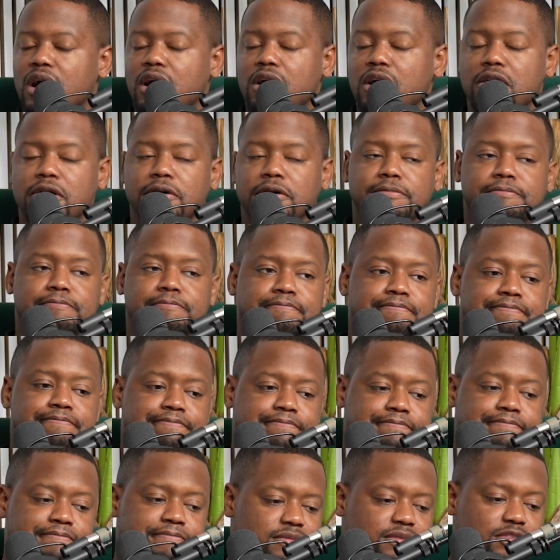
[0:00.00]

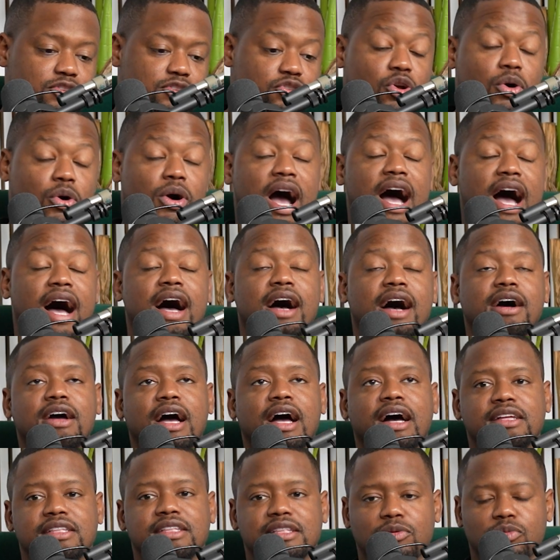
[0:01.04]
You know what?
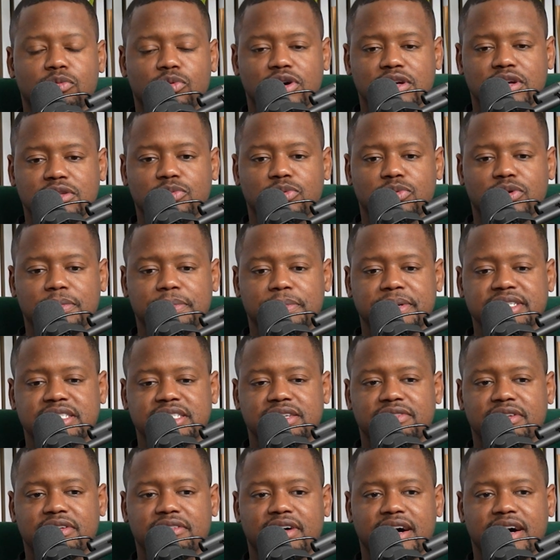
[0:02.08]
One piece
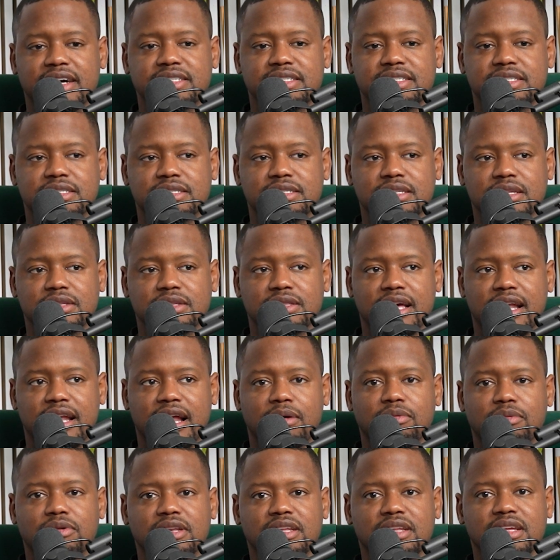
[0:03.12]
of advice that
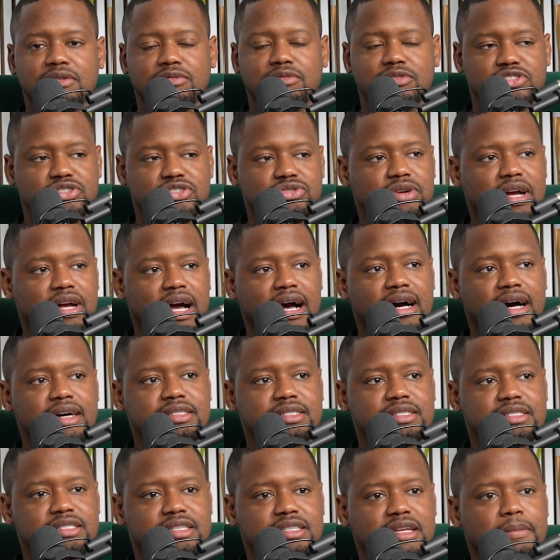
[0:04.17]
I would leave with you
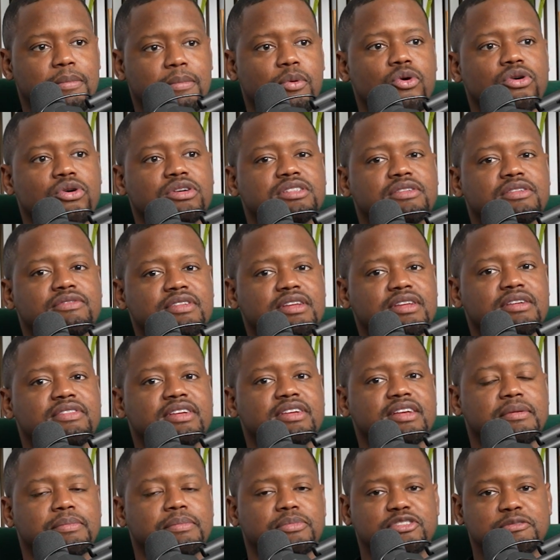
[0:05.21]
guys is the importance of
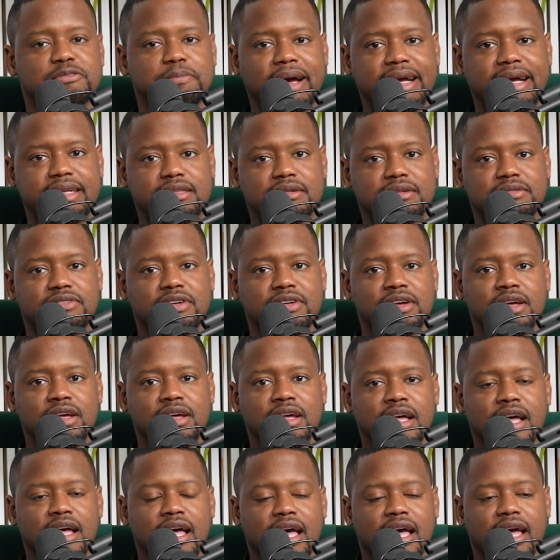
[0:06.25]
living in perspective.
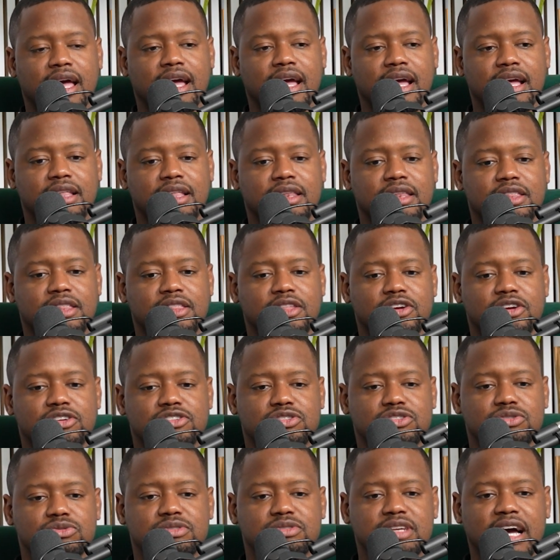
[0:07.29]
And there's
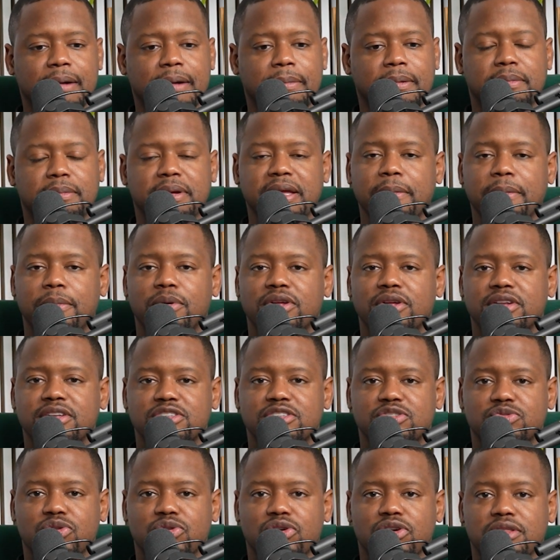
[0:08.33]
2 types of people in
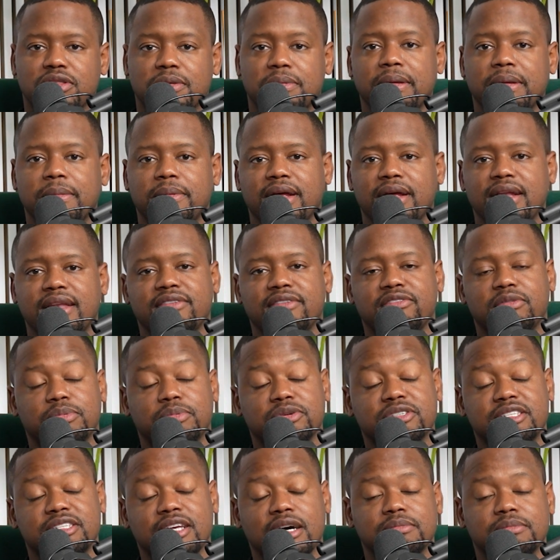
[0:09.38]
this world: the people that live in
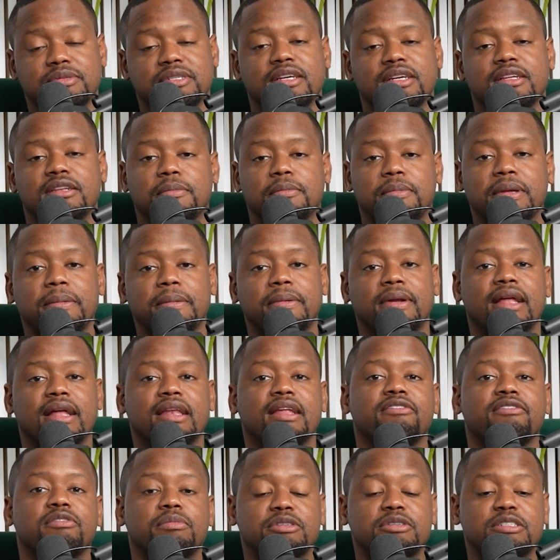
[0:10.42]
perception and the people that
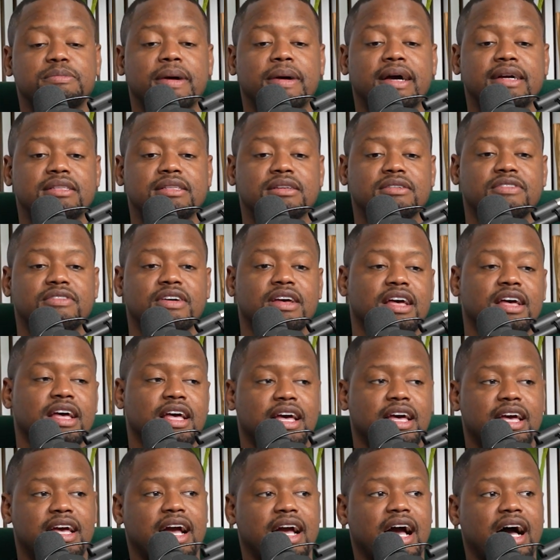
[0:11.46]
live in perspective.
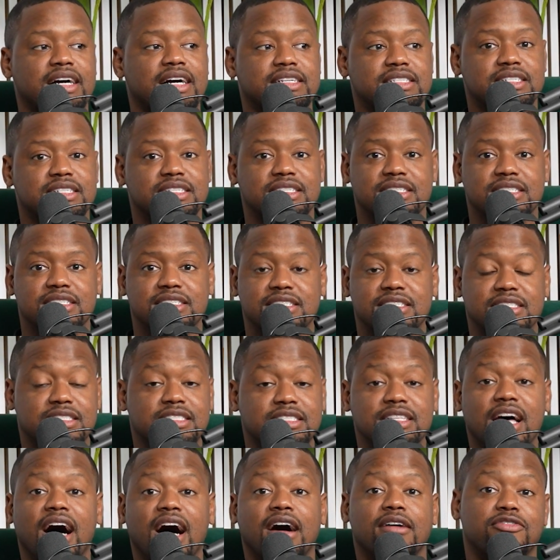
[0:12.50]
And guys, this is
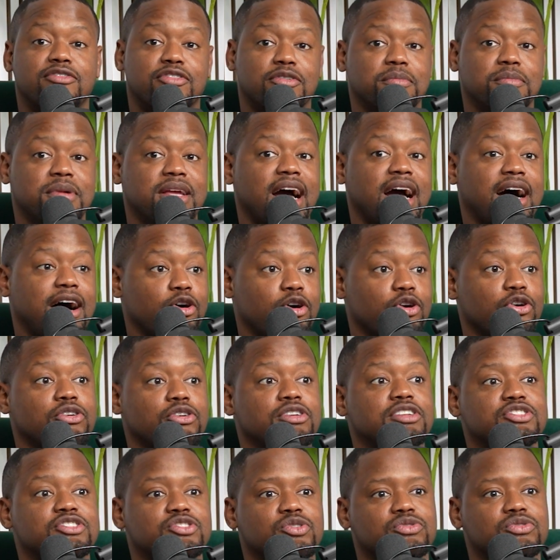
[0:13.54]
not for me. I
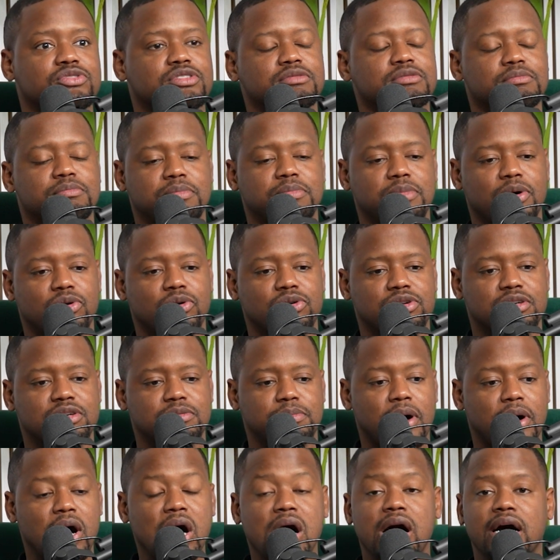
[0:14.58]
heard this on a
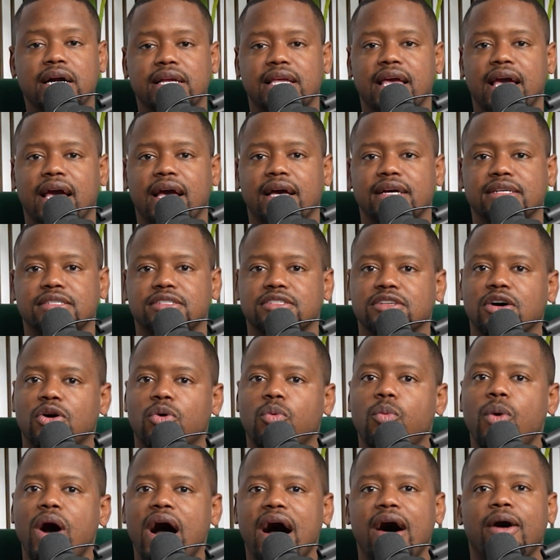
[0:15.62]
podcast a
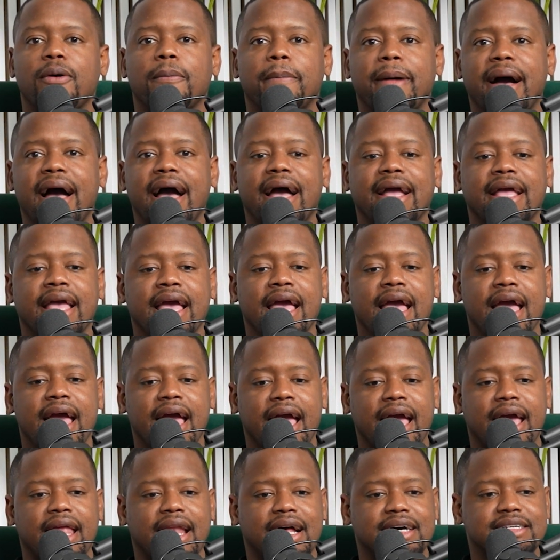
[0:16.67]
while back,
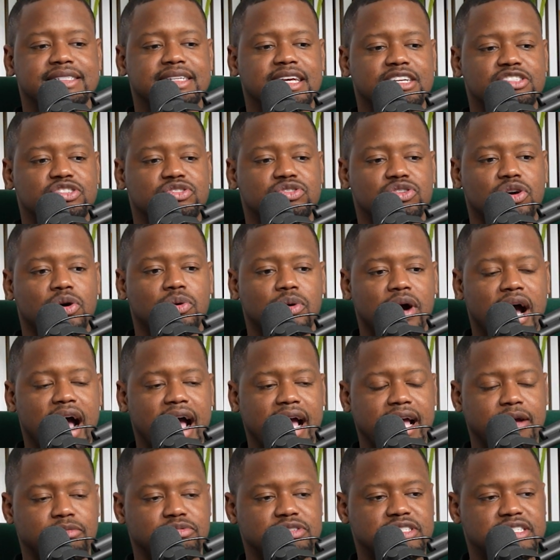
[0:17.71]
and I said, you know what?
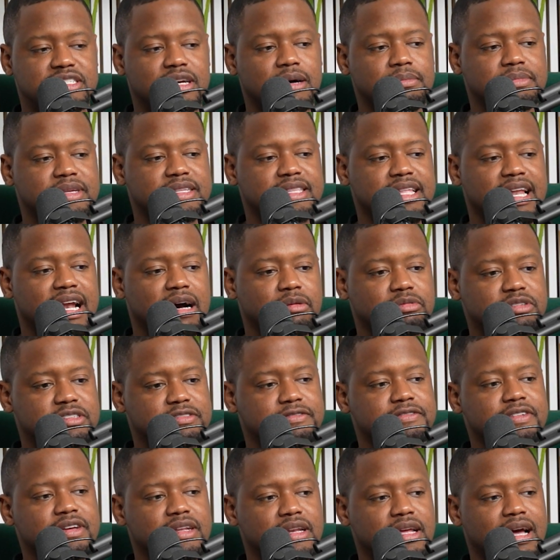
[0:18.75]
It was something that I was
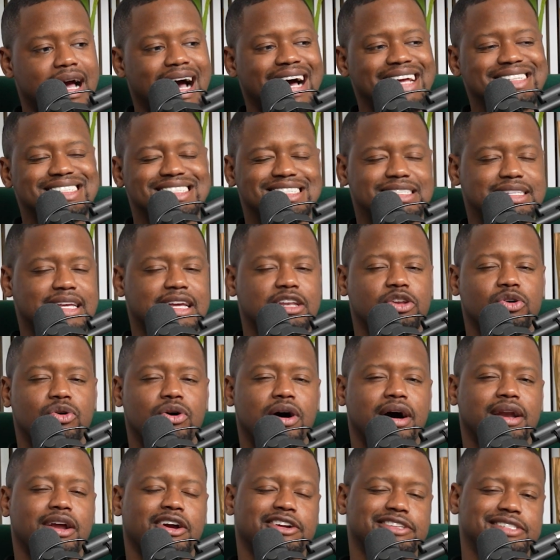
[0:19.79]
feeling. I just didn't know
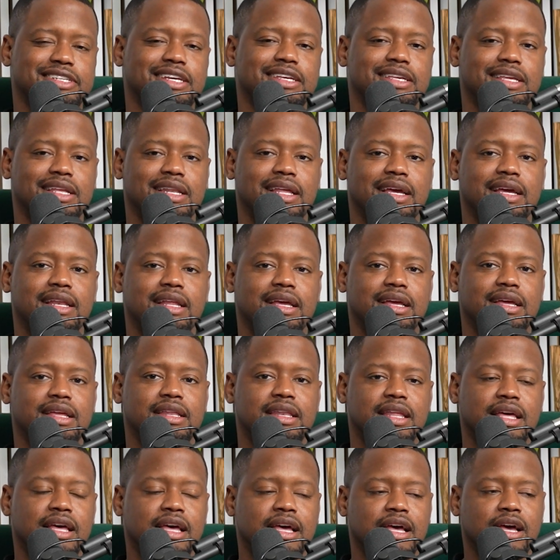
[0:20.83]
how to articulate it.
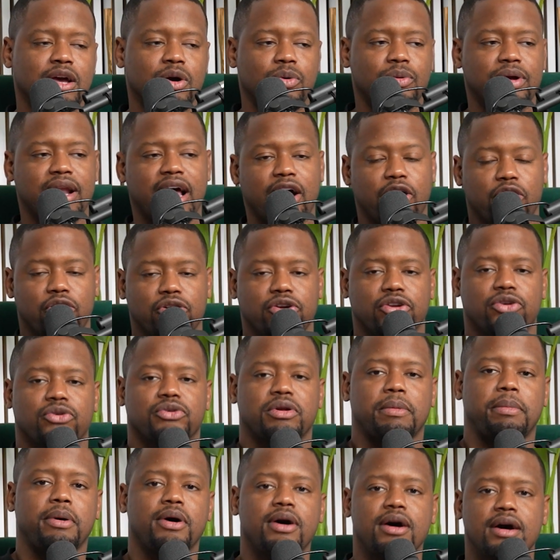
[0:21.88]
And when I heard it
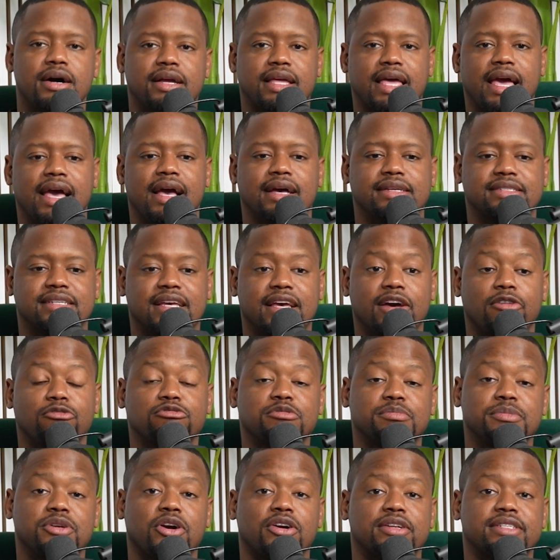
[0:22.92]
on the podcast, it
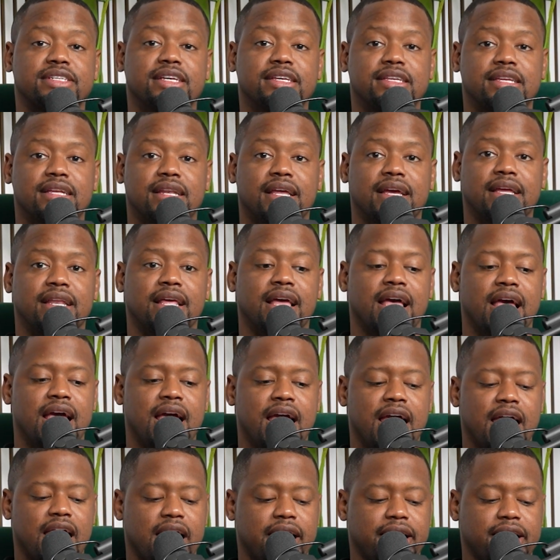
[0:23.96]
helps me articulate it.
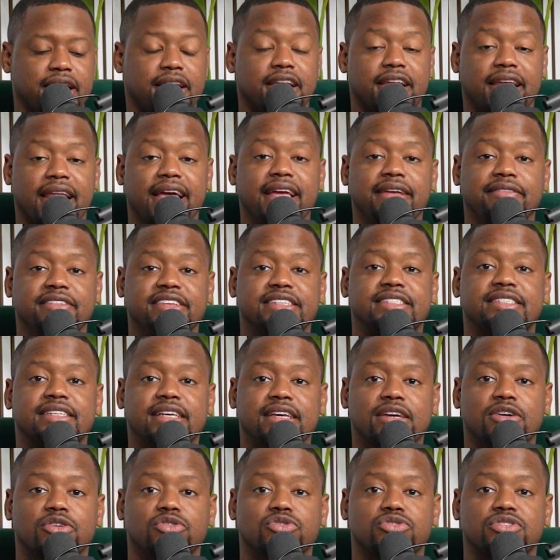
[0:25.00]
And in the Navy
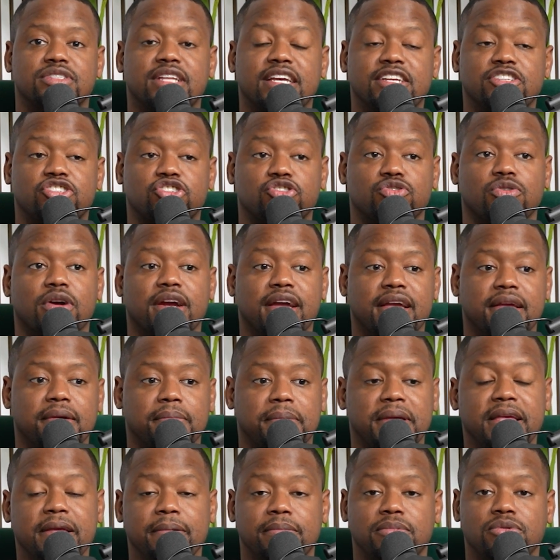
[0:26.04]
SEALs, they train
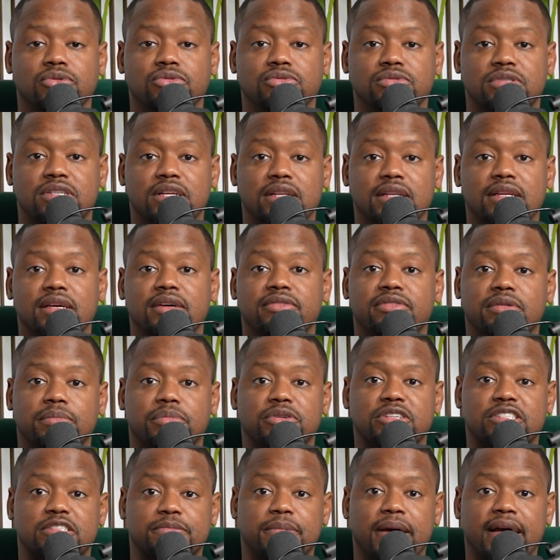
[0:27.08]
people to live in
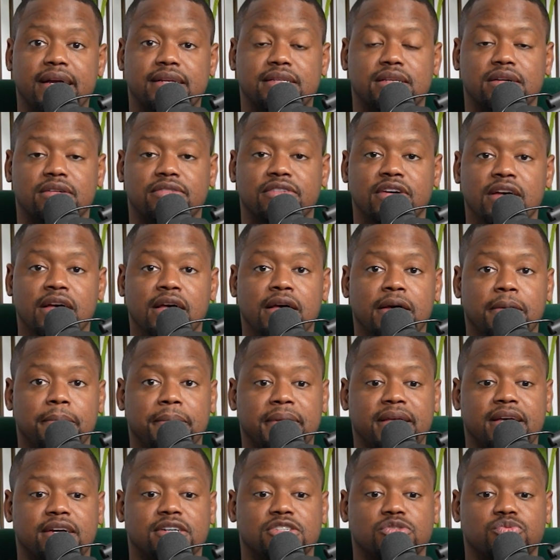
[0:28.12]
perspective.
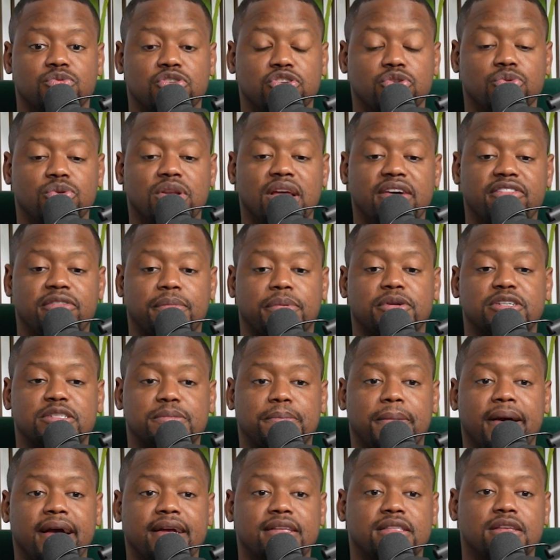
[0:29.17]
Because when you live in
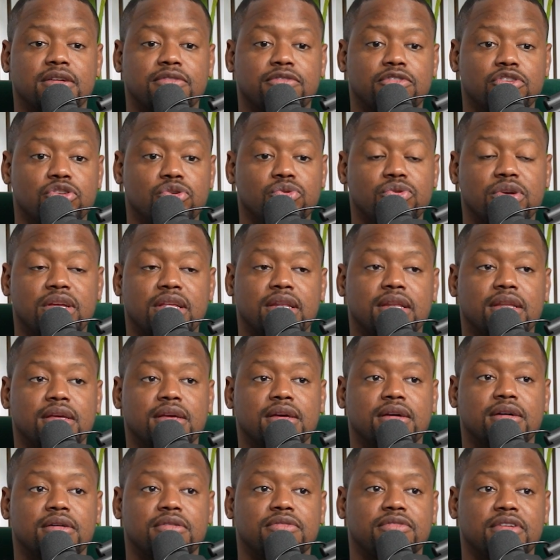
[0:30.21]
perspective, you can
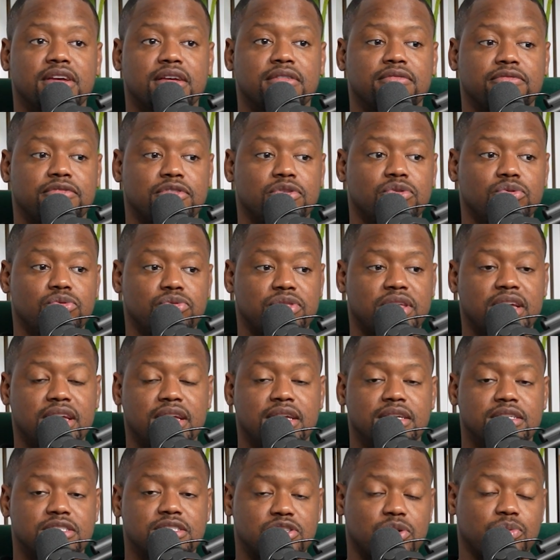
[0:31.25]
live and view
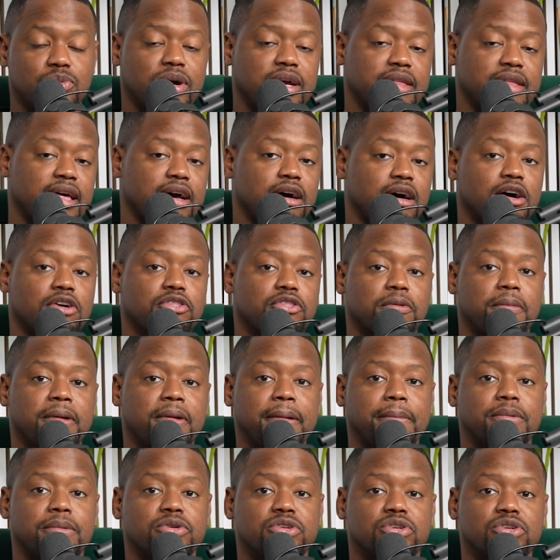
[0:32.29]
things the way that other
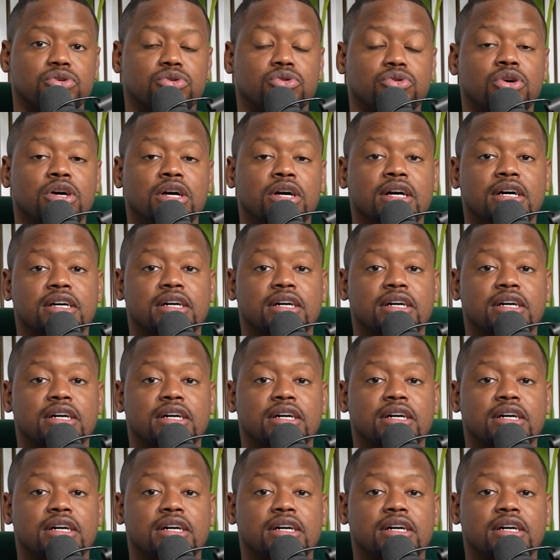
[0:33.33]
people do.